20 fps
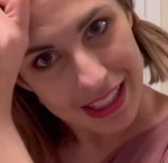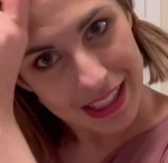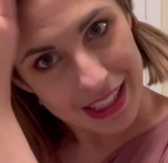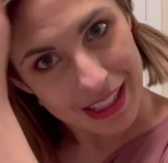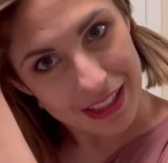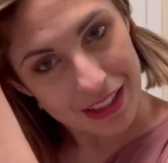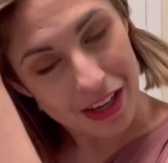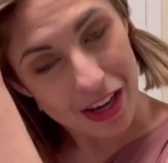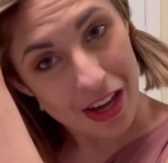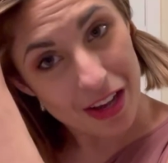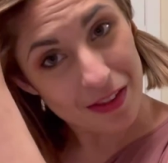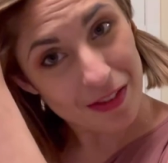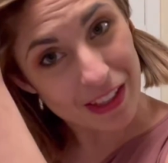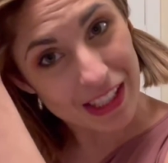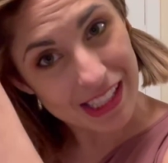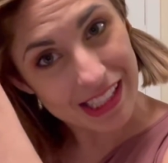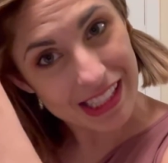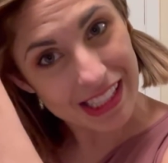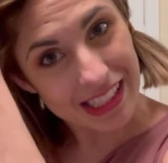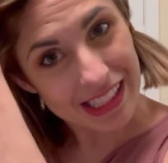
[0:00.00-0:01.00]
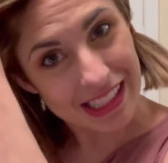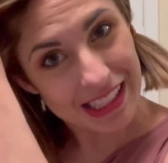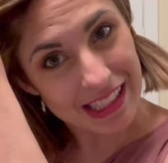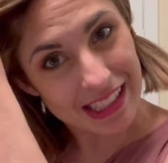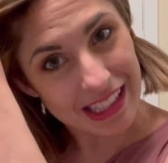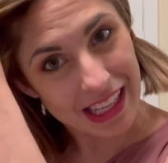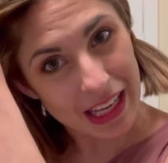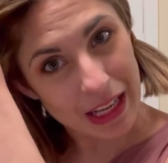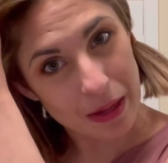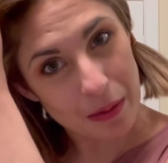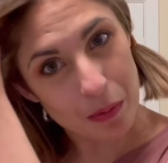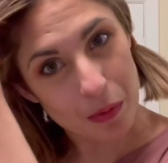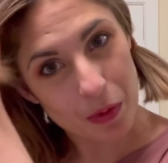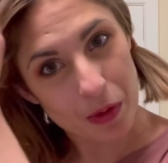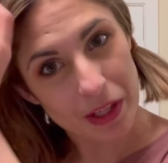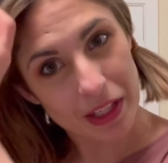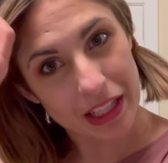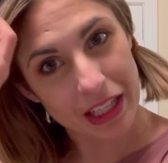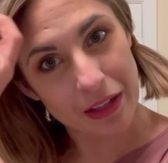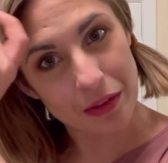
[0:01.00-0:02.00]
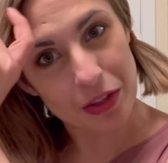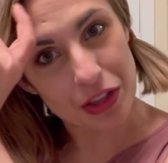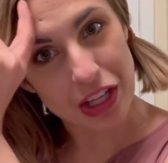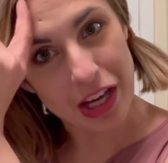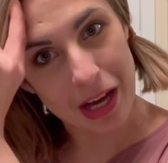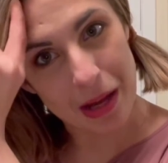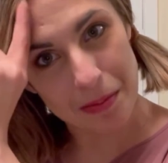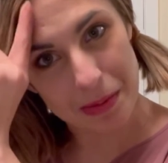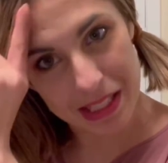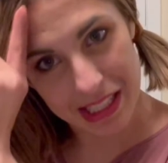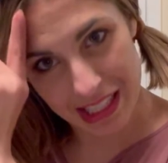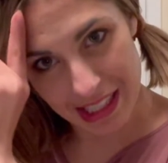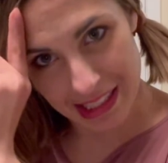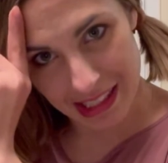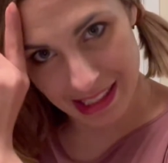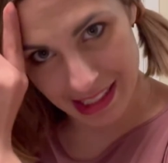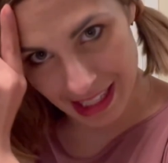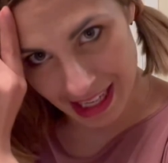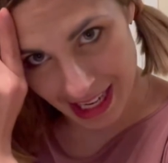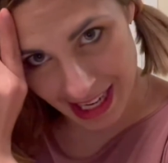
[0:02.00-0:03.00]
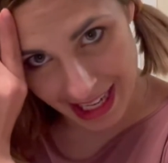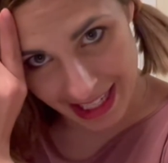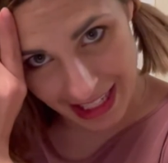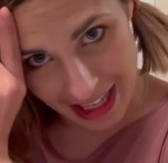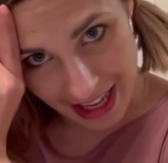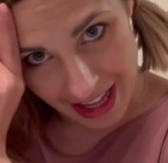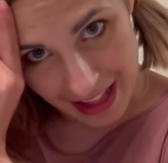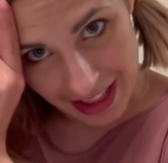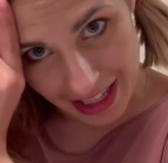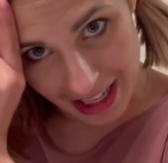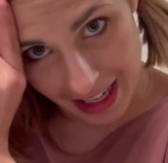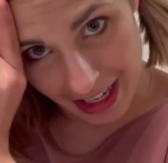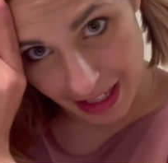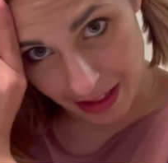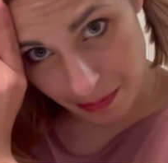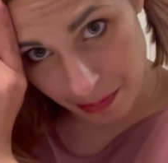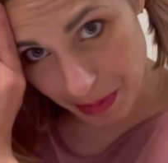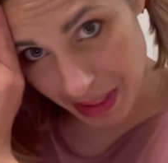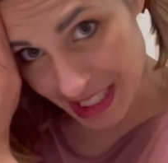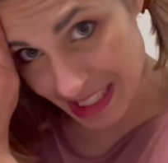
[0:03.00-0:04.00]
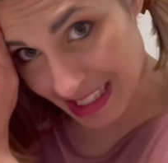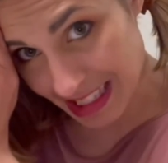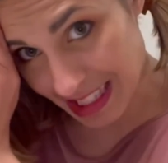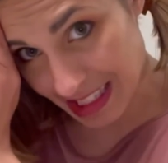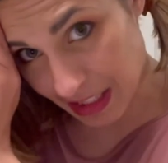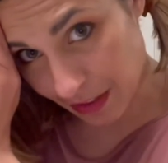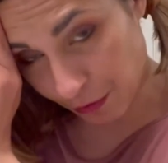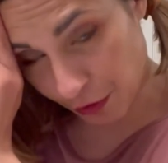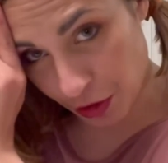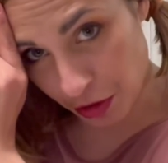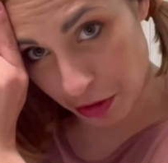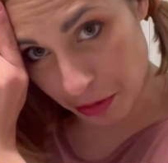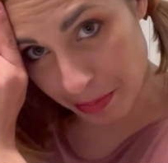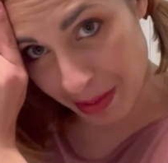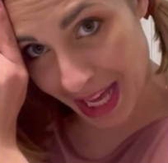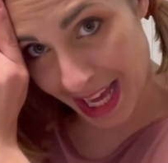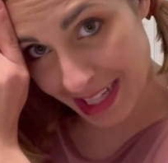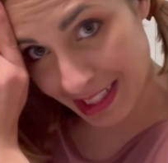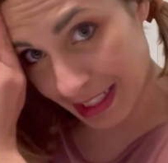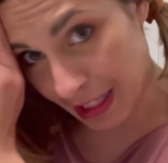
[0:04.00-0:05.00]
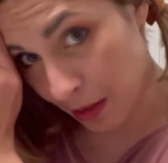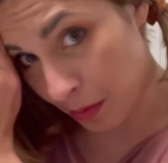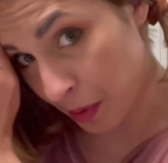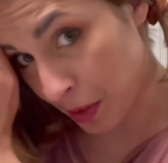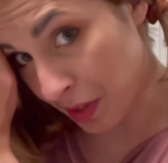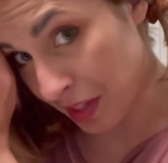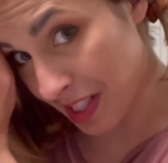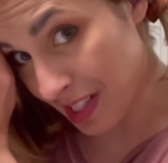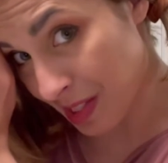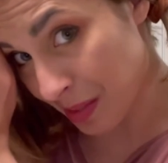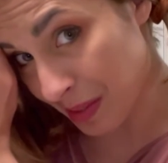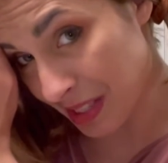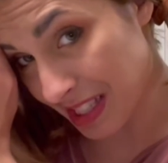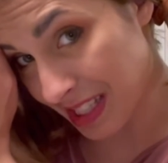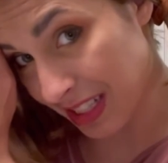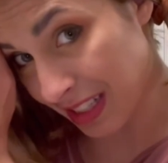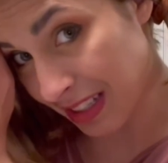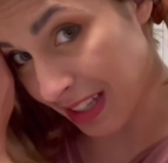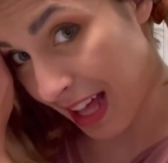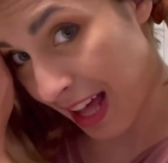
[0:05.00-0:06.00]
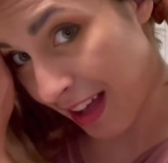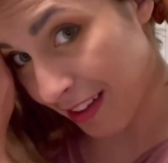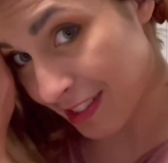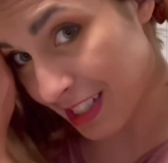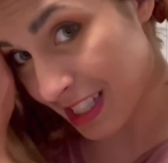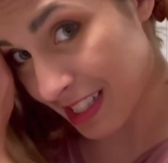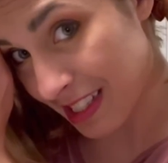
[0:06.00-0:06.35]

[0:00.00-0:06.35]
And obviously, since I am working with the opposite side, the piece that's further back now, where this was the left,